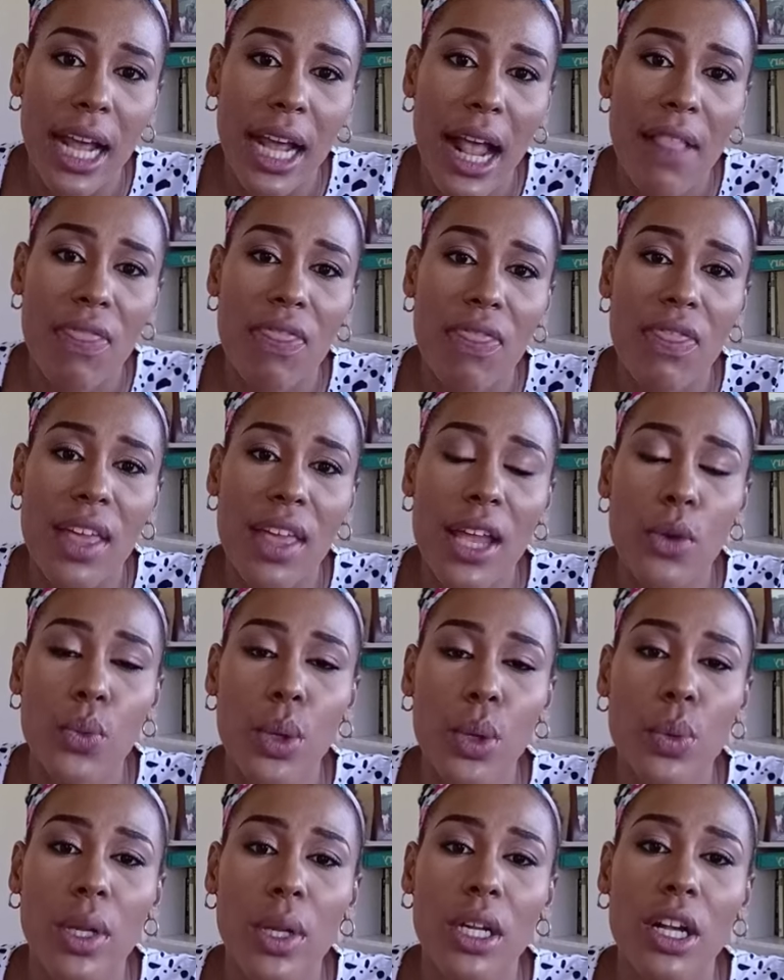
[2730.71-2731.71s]
And then we
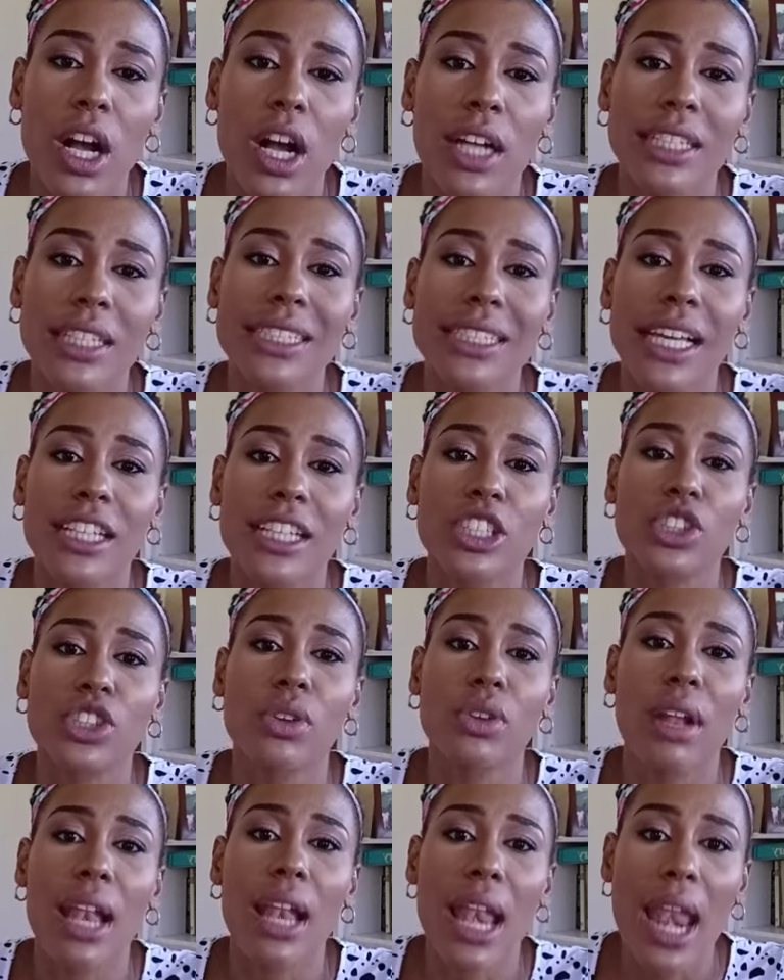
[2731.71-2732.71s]
will
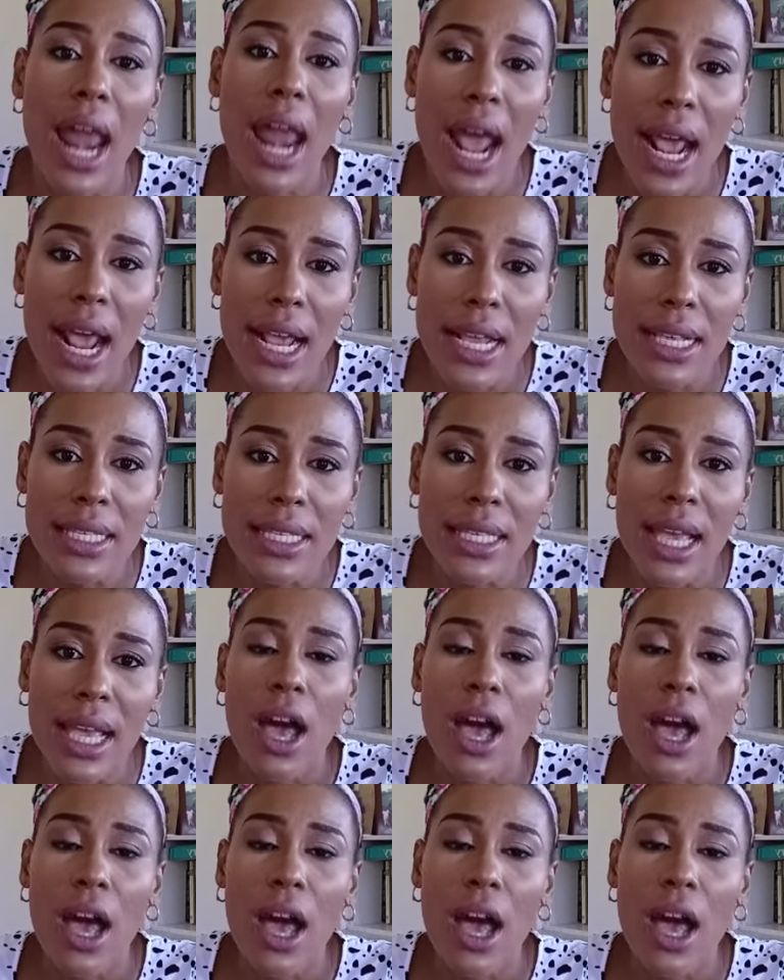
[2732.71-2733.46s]
contextualize